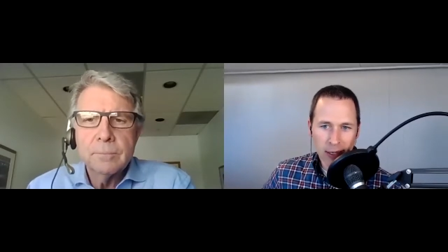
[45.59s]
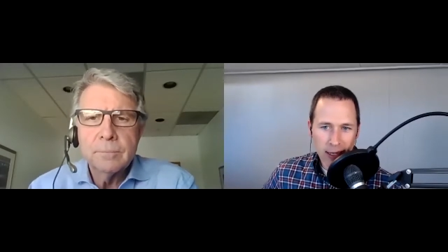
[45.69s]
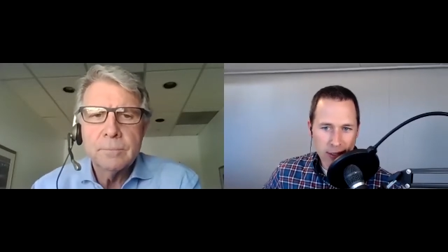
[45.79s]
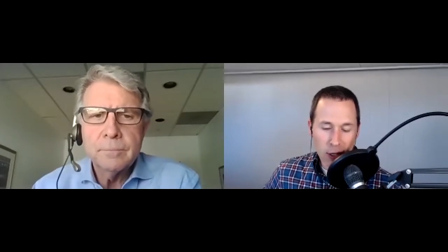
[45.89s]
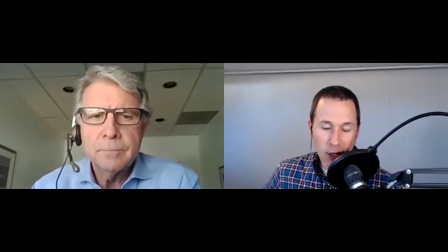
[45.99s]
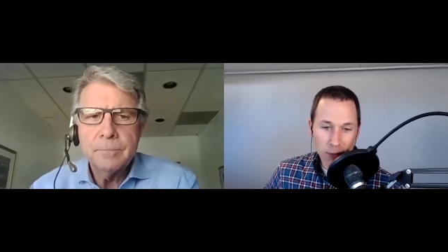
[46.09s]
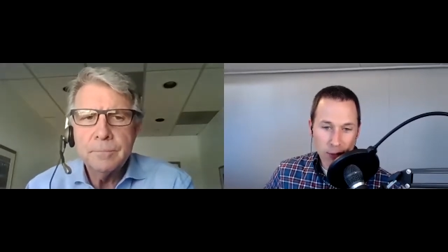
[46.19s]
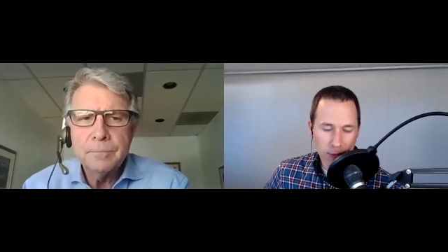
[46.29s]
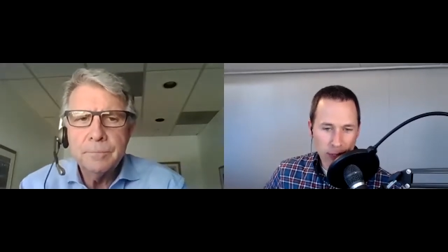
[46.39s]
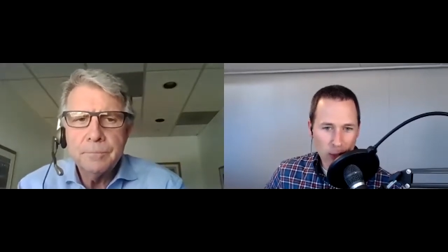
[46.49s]
Speaker 1: He's
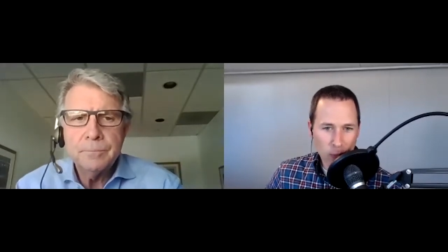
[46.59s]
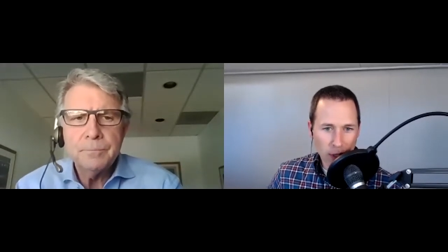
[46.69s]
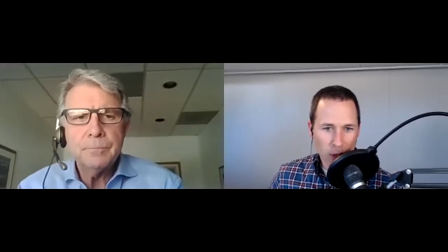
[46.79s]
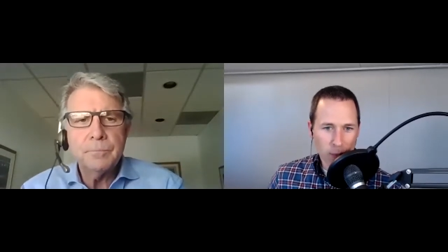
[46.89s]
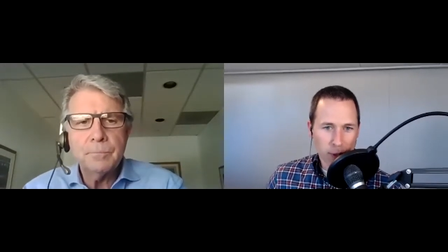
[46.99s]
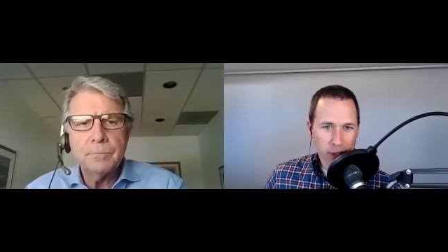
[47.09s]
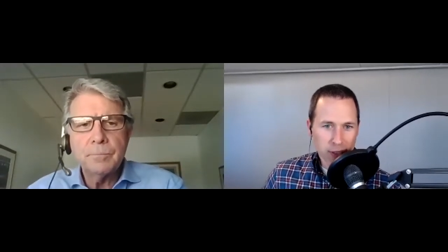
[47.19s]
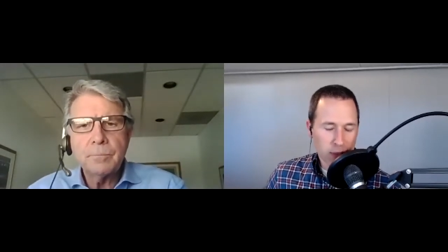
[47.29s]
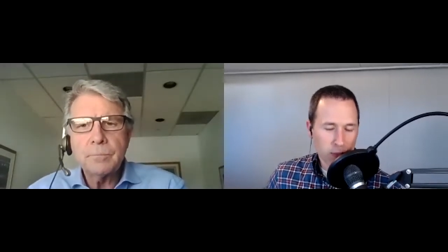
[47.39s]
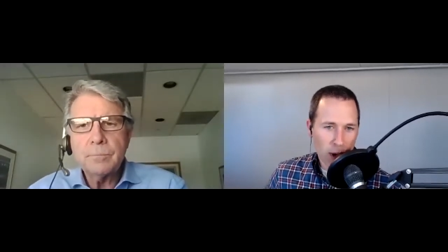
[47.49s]
author of many well known
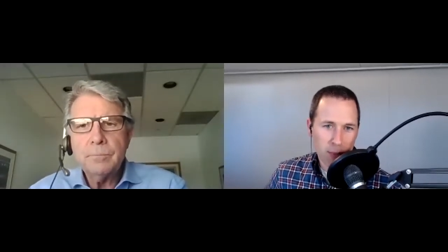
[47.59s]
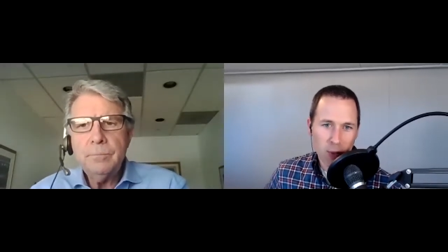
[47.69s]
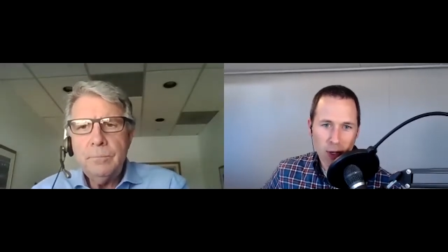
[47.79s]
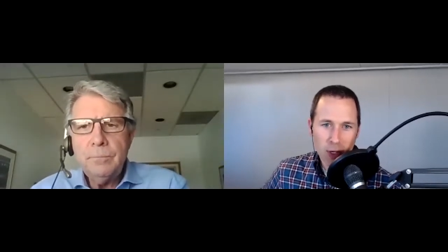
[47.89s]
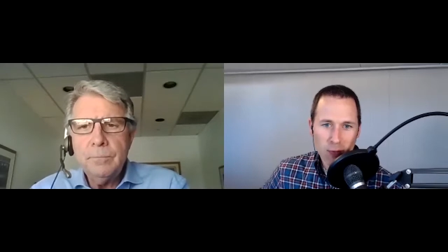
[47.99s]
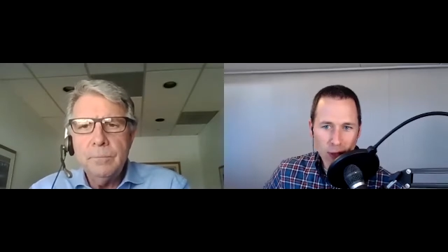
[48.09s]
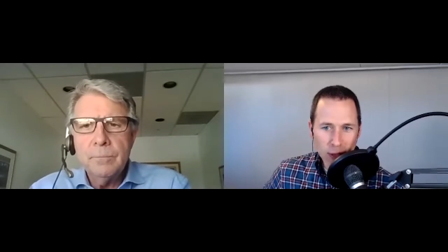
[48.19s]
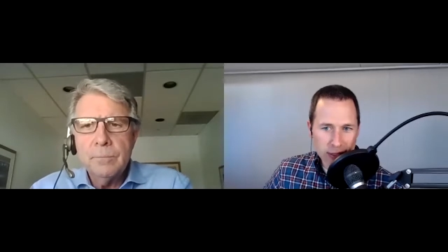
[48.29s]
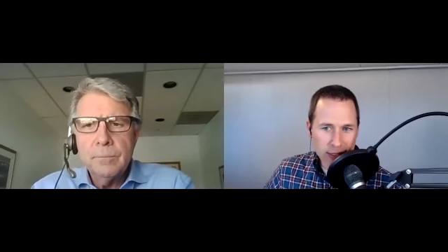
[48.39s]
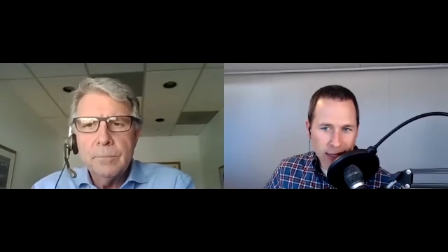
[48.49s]
books. That's probably where you've
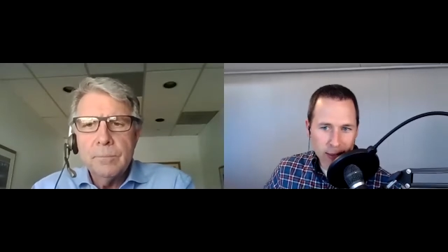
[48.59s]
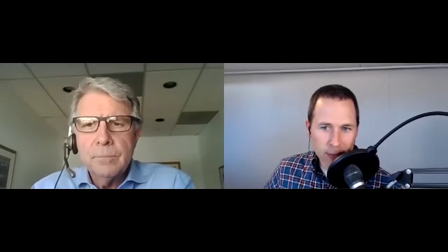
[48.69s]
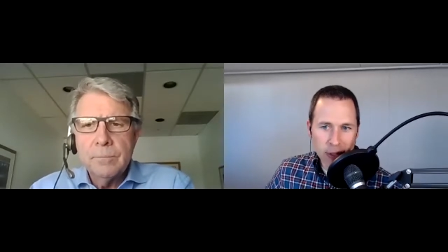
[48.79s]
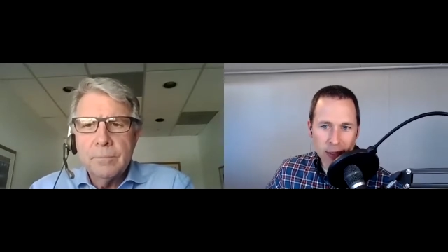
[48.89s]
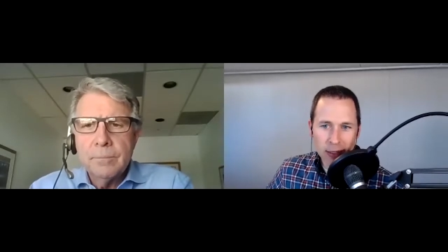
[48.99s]
heard his name.